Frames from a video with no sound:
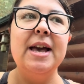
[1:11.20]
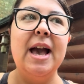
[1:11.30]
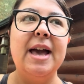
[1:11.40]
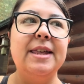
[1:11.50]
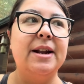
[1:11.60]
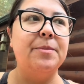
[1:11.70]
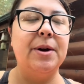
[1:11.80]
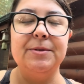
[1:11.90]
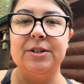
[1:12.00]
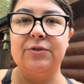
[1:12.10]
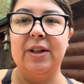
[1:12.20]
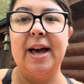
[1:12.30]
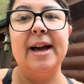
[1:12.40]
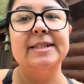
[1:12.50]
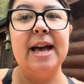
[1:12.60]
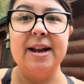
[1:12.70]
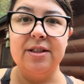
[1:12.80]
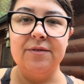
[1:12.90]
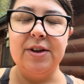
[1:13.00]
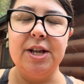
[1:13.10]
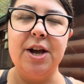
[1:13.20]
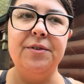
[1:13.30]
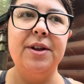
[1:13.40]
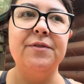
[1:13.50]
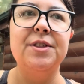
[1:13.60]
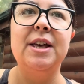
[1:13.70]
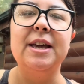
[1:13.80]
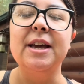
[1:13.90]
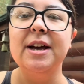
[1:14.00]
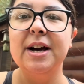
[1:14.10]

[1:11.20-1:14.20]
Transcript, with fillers: And then I'll probably just relax, edit the video and everything.